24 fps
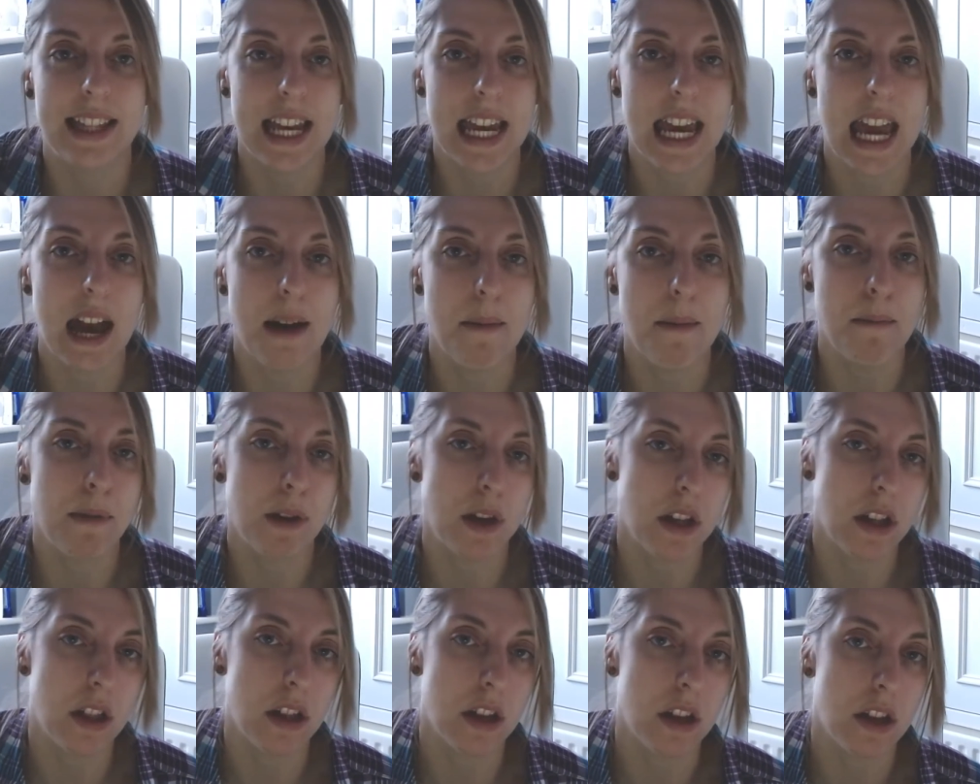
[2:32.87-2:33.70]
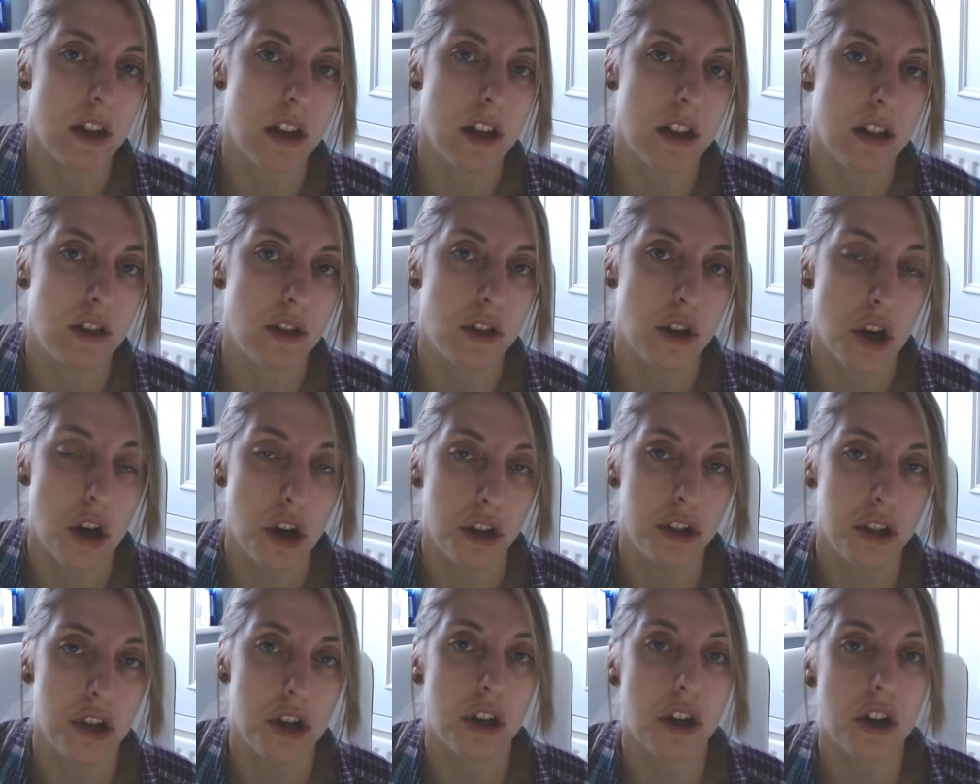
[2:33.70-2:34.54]
DM you the
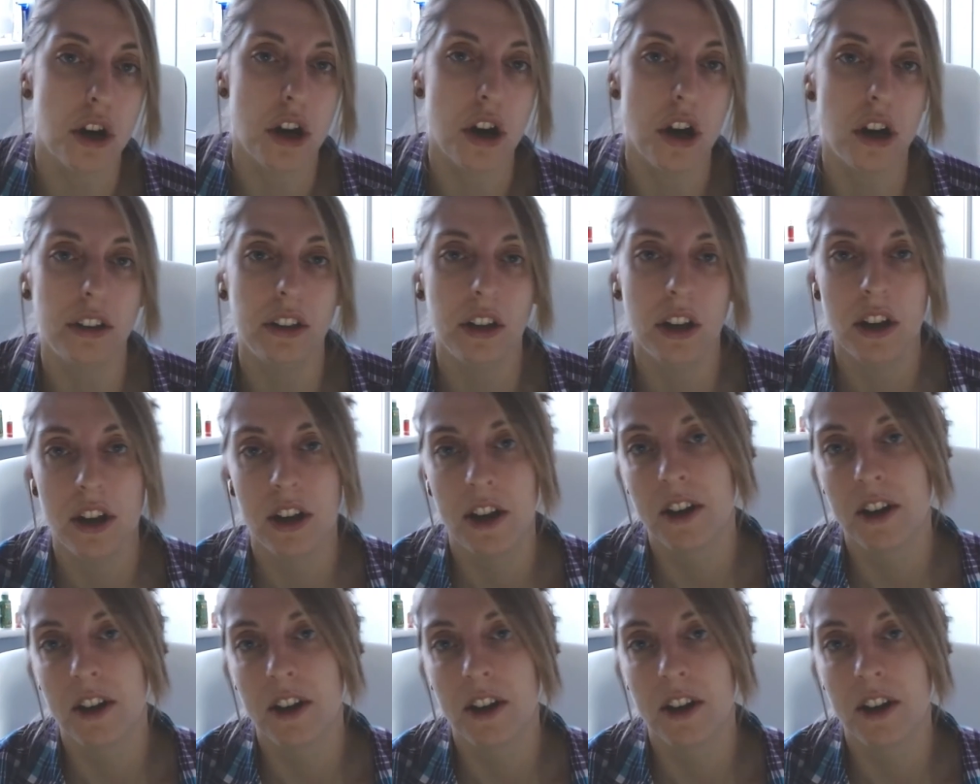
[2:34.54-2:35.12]
dodo code.